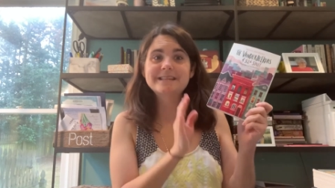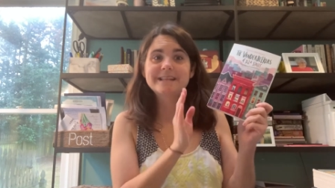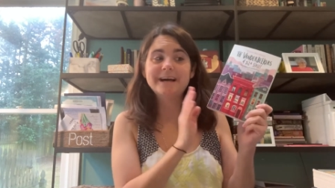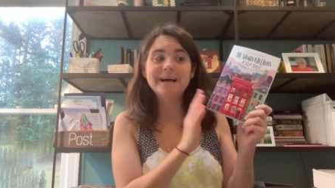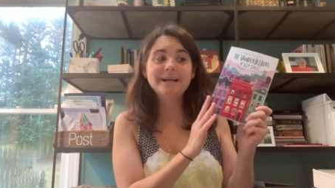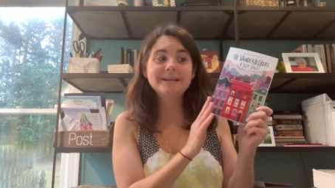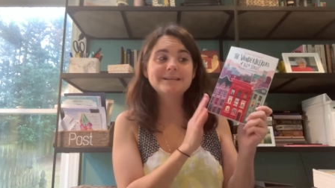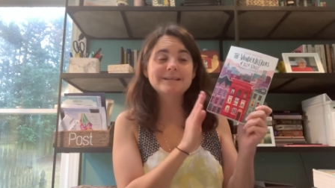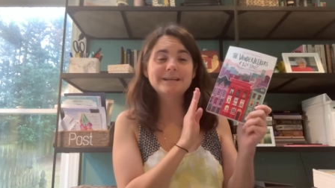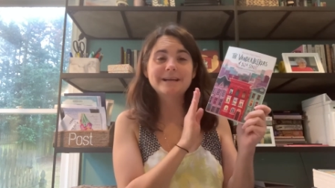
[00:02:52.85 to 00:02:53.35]

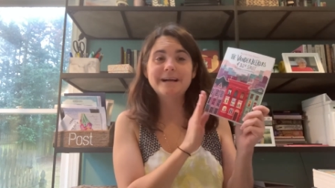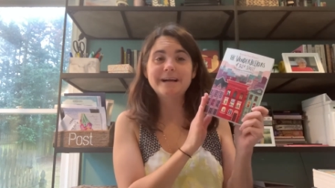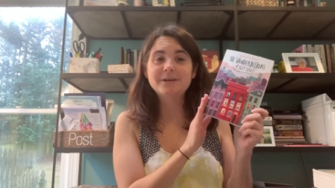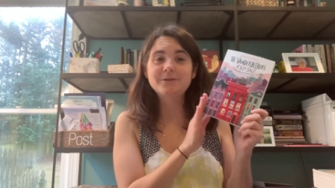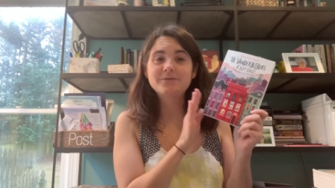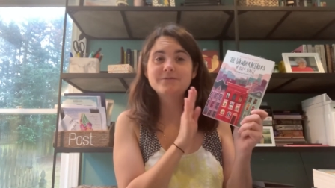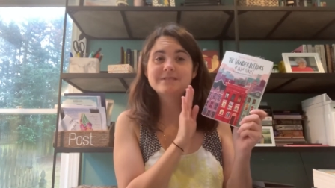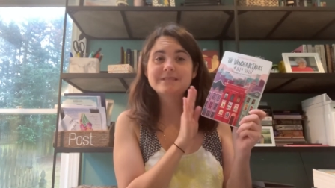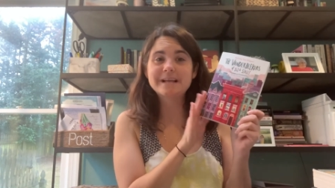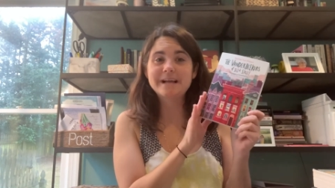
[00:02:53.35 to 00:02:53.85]
That kind
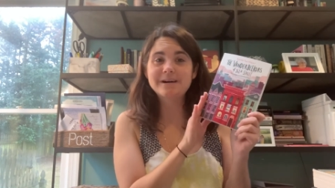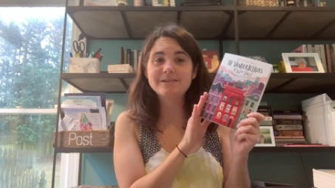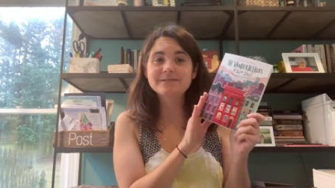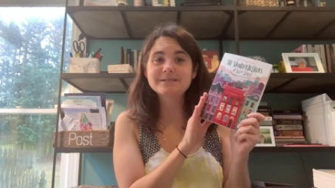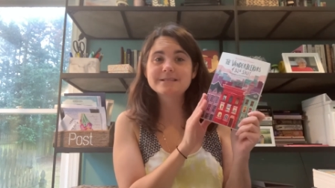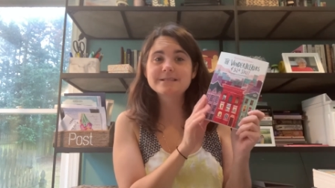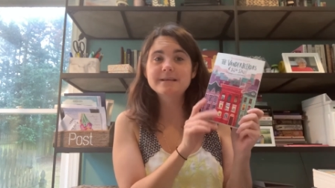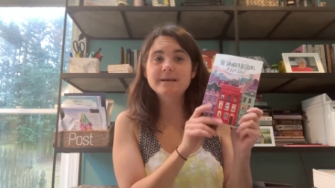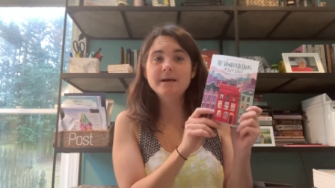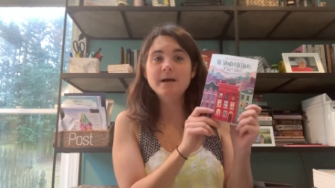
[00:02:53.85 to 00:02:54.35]
of
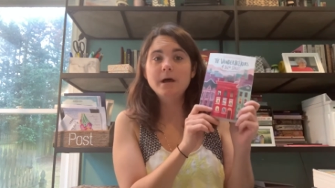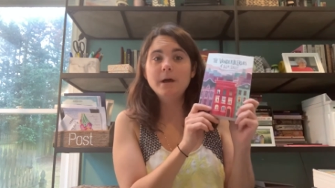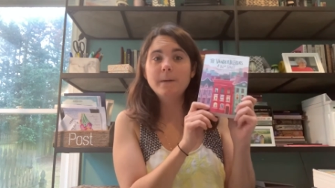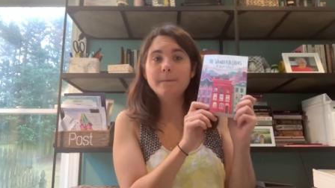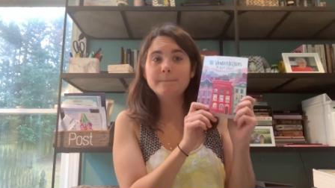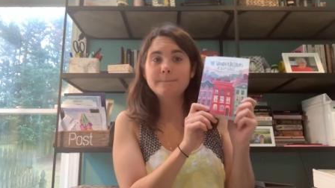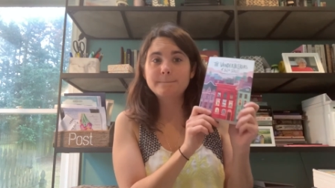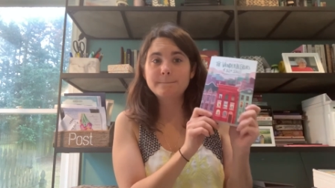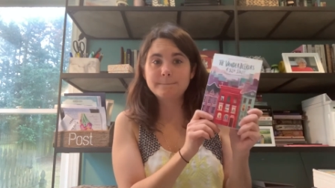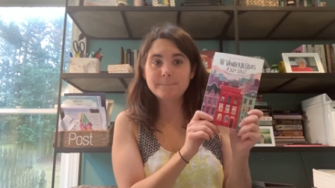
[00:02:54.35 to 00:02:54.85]
sounds
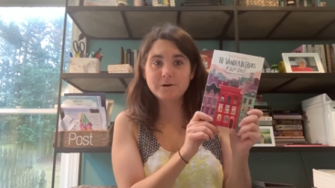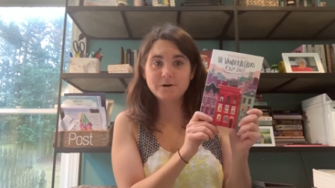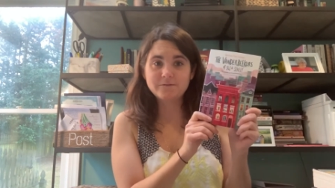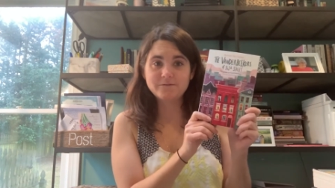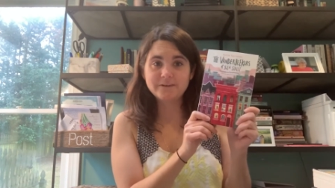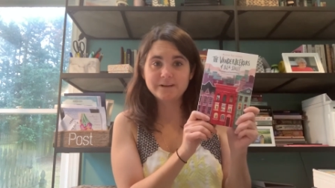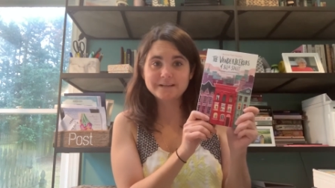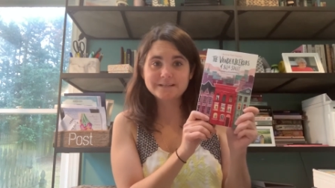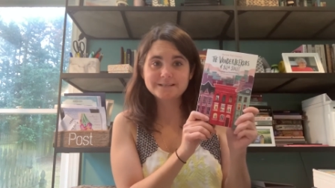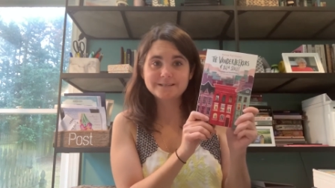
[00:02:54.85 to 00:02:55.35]

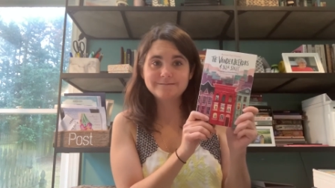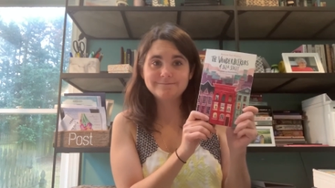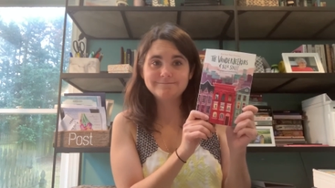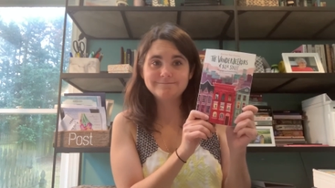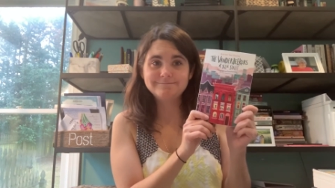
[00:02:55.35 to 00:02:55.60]
perfect.